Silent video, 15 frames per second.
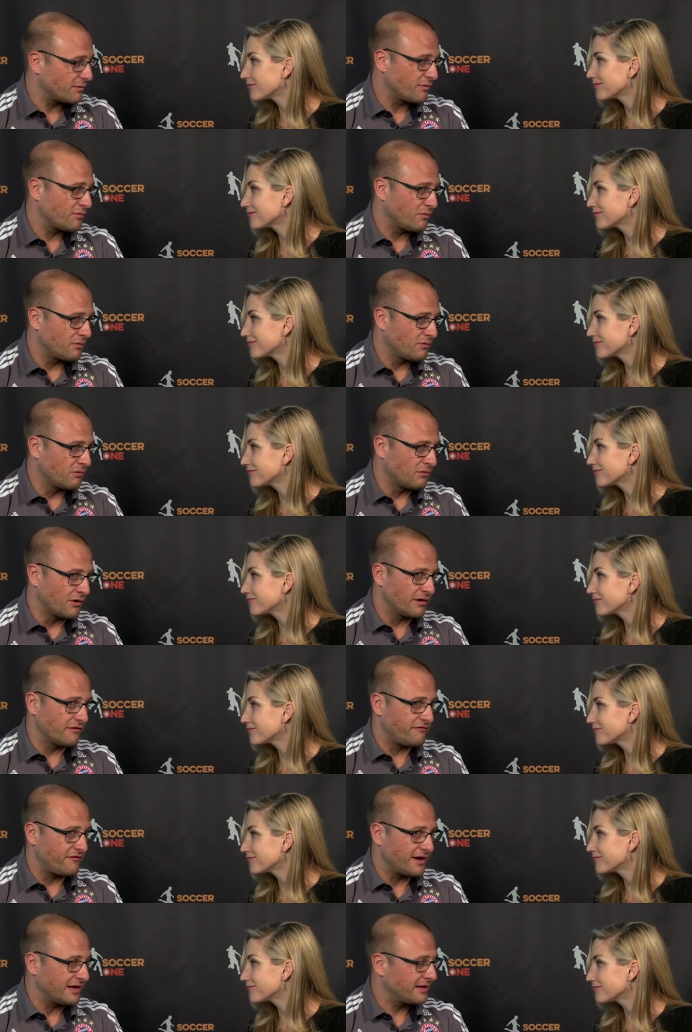Speaker 1: we want to
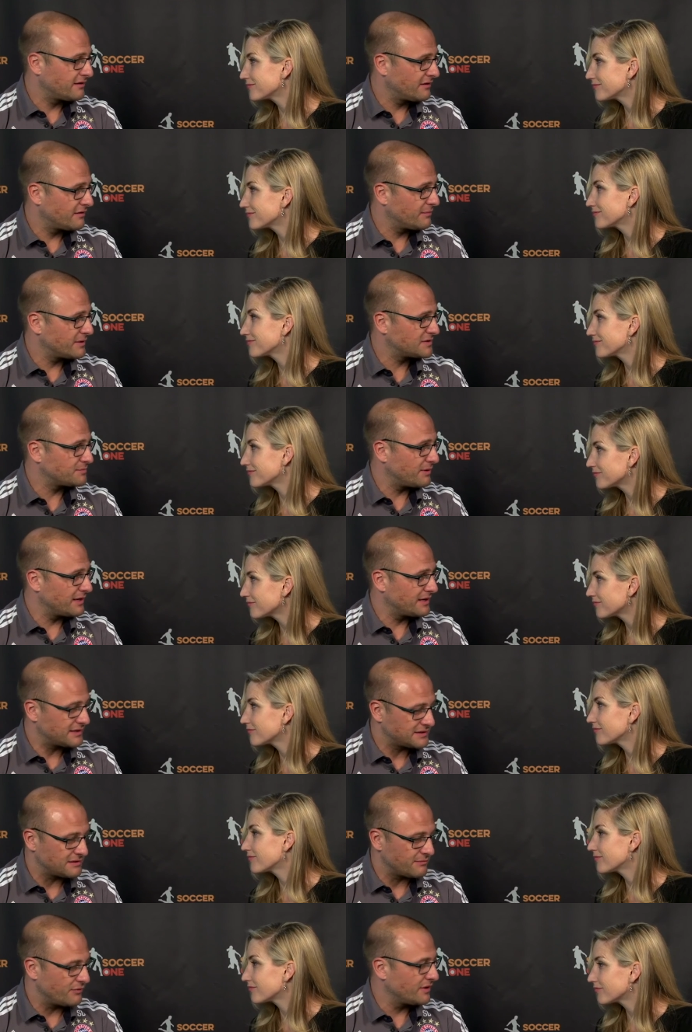find the best
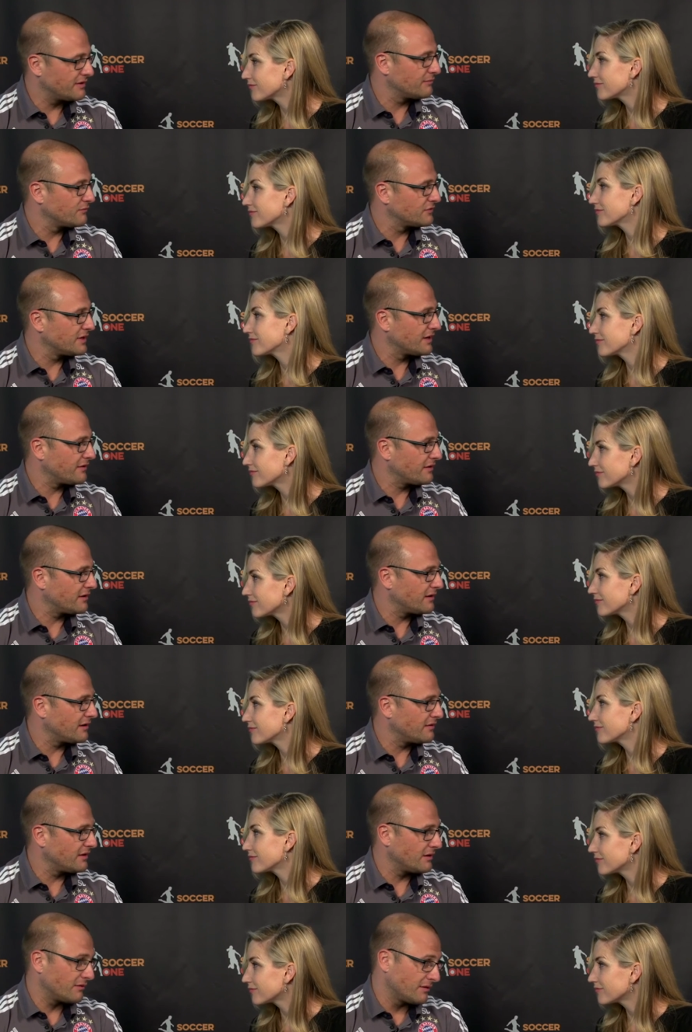players and bring them together
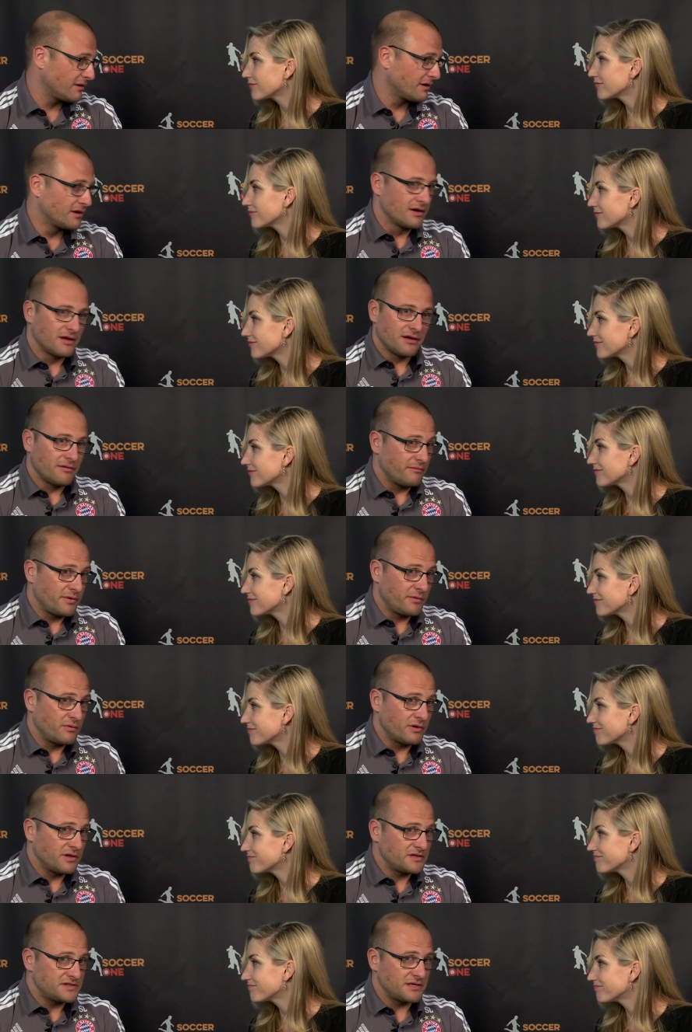and then we
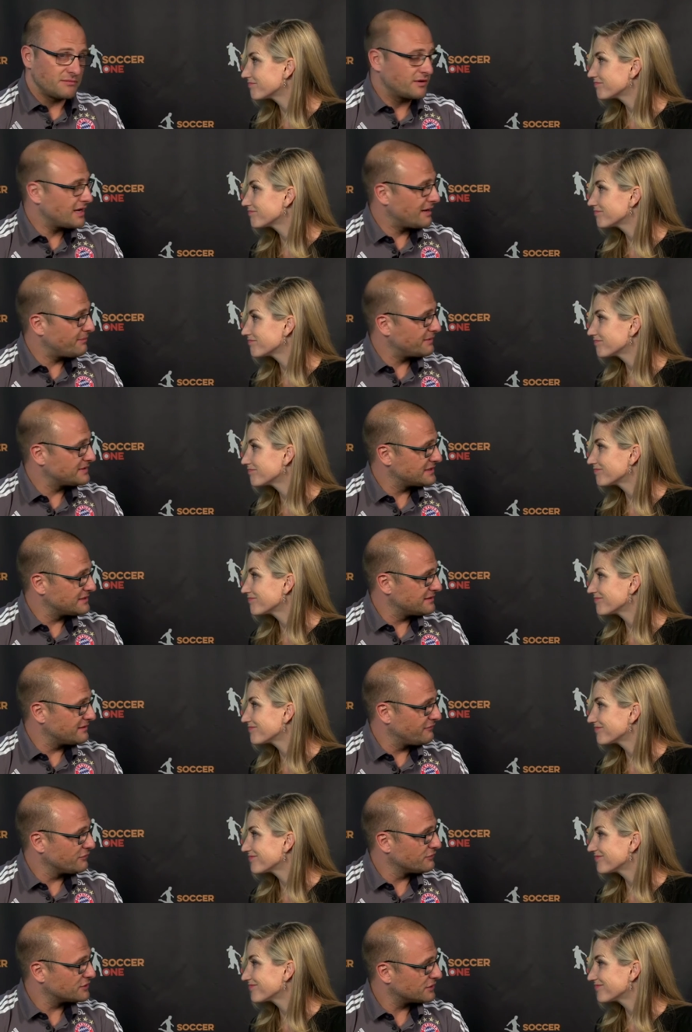will see what happens in the
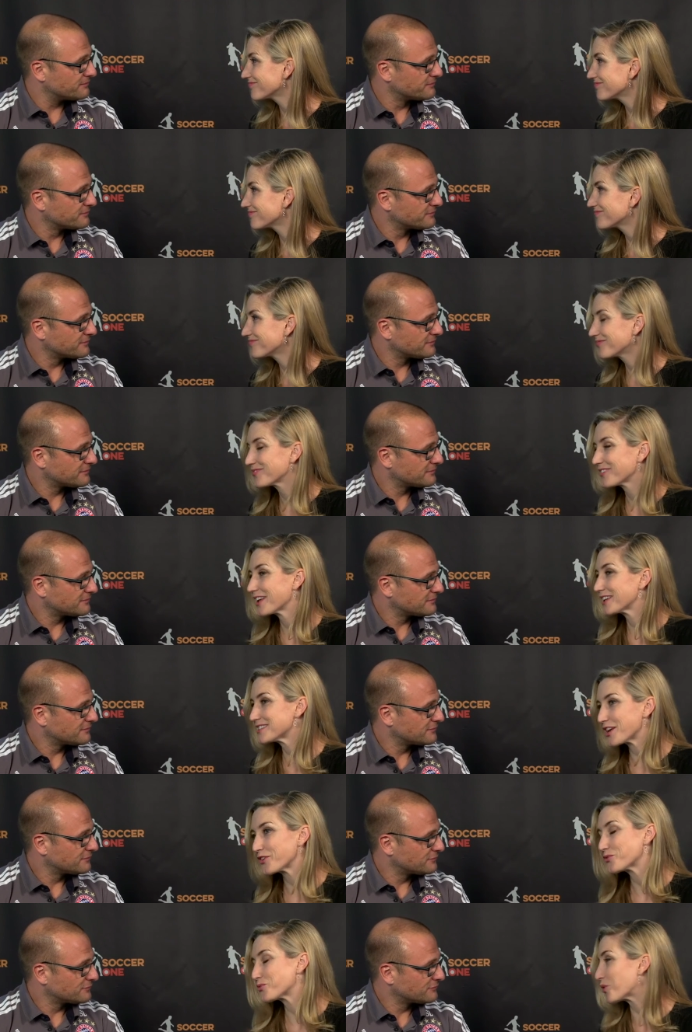future.
Speaker 2: That
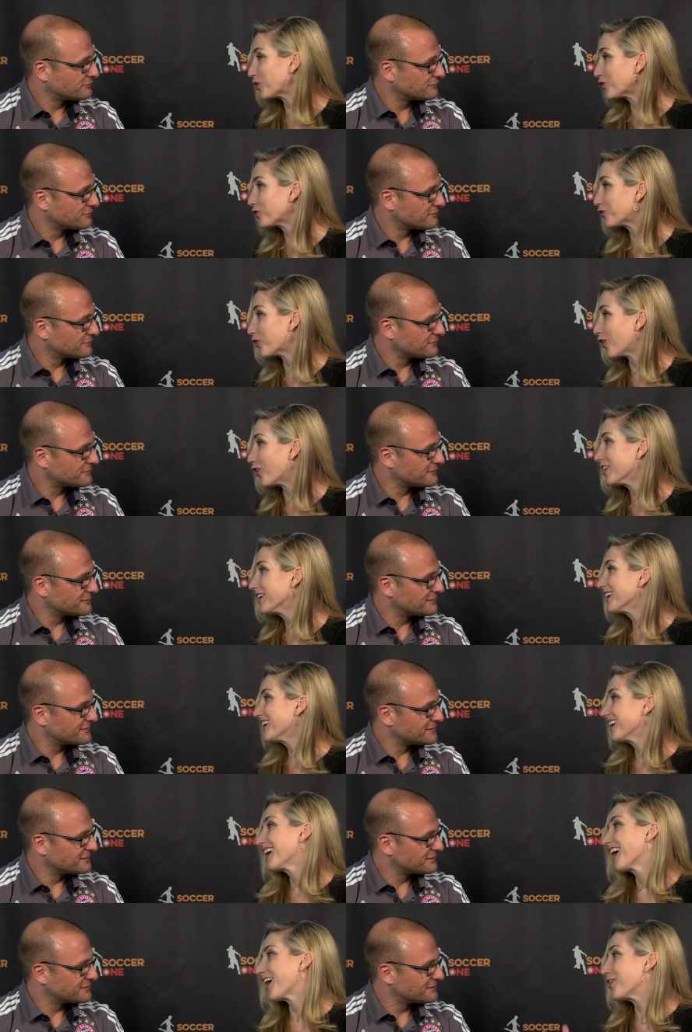sounds wonderful.
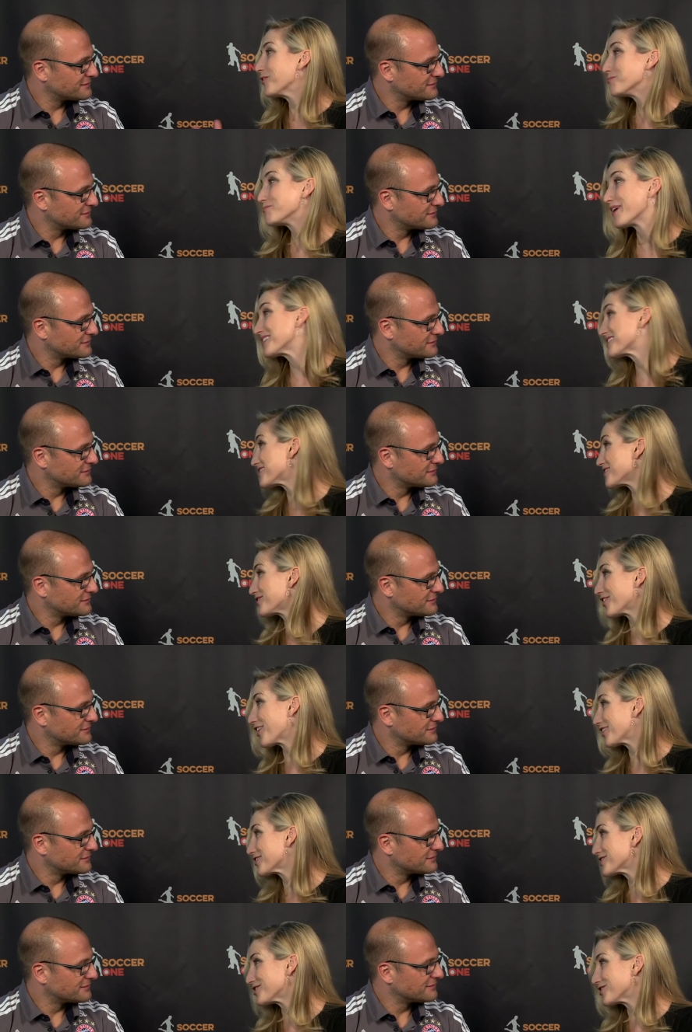Um, best of
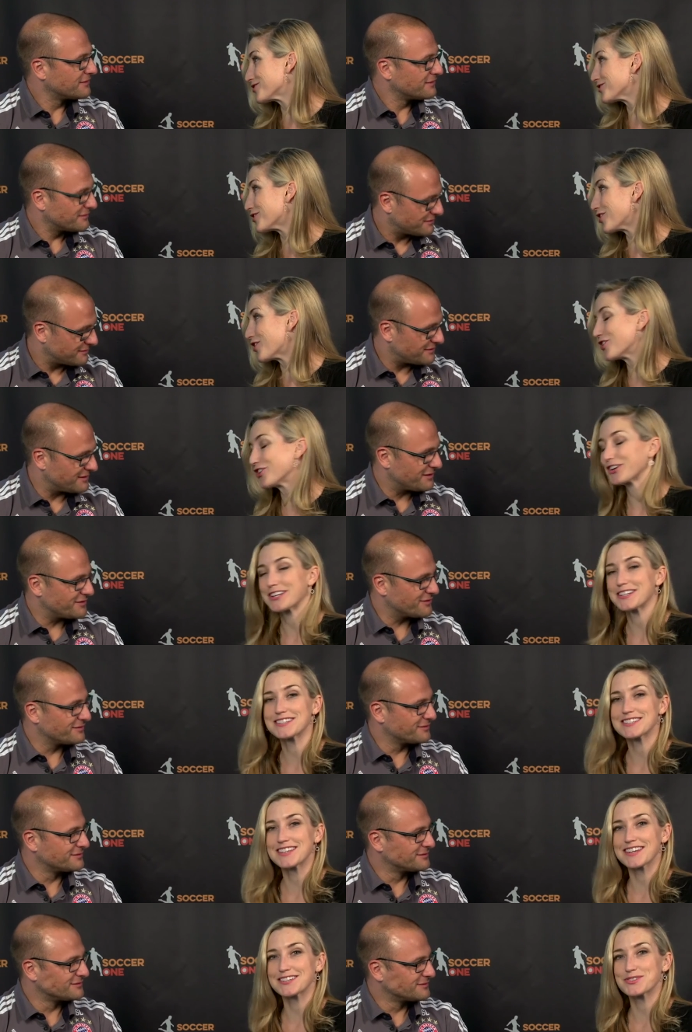luck to you all. Thank it's
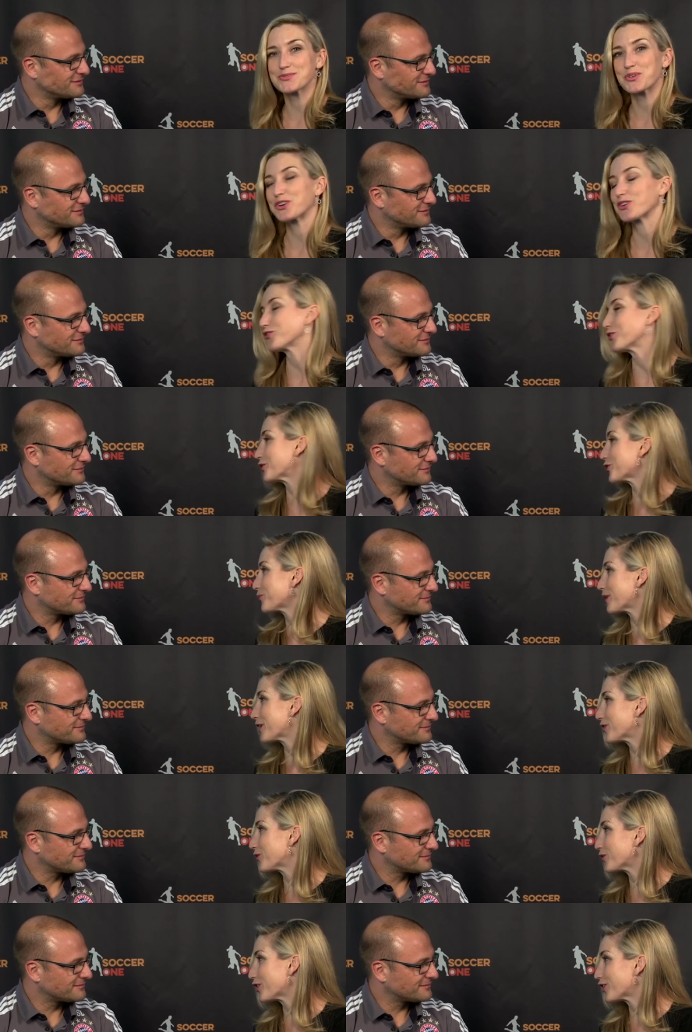you. it's wonderful
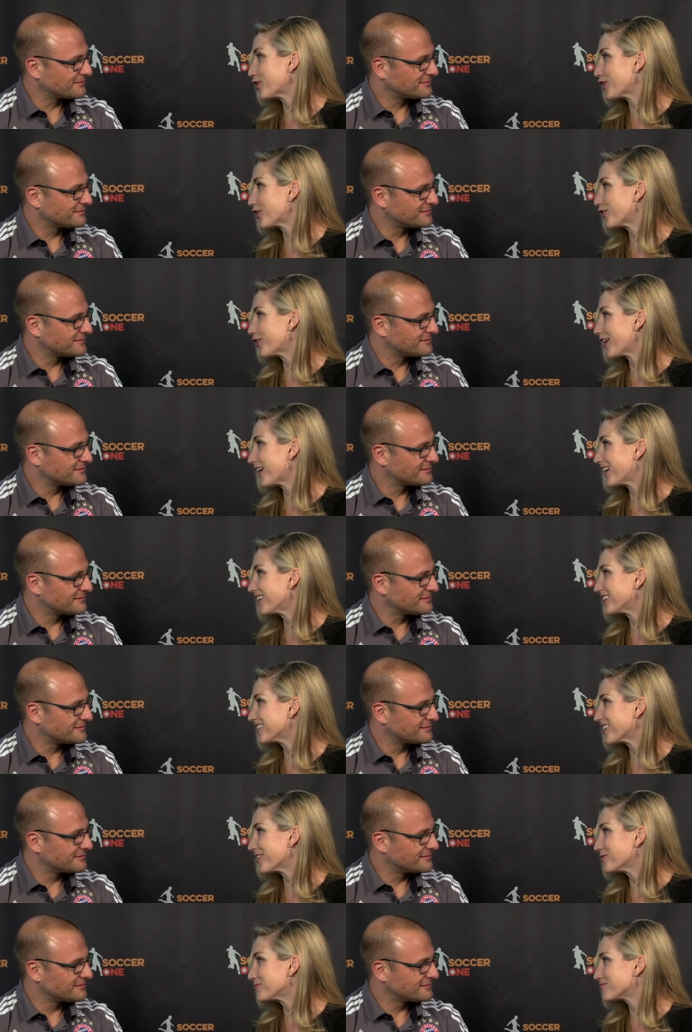speaking with you, and
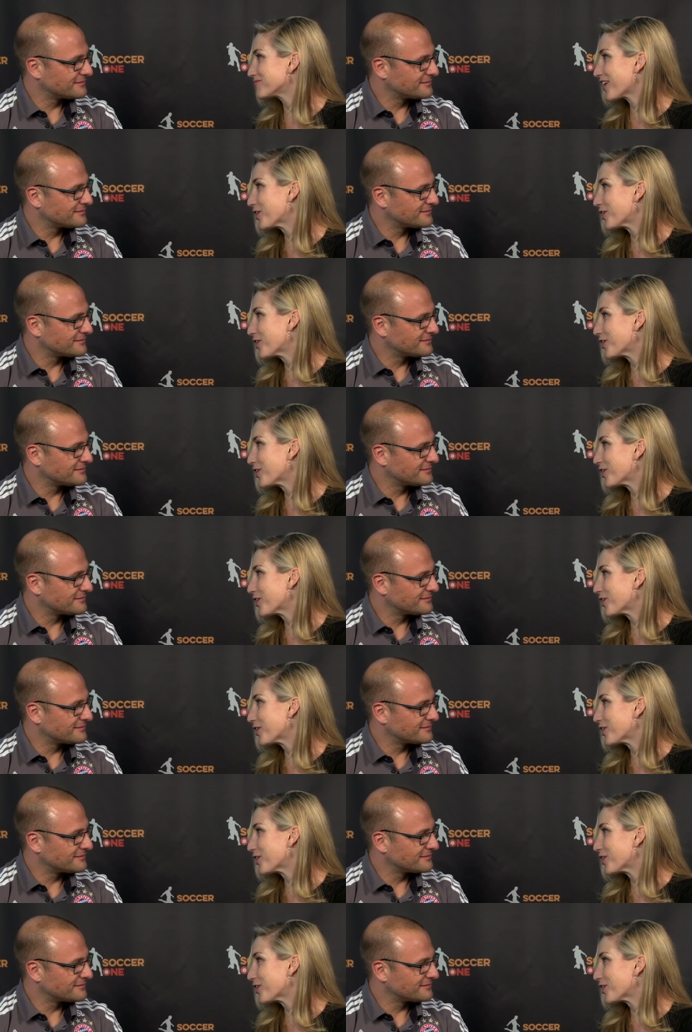um,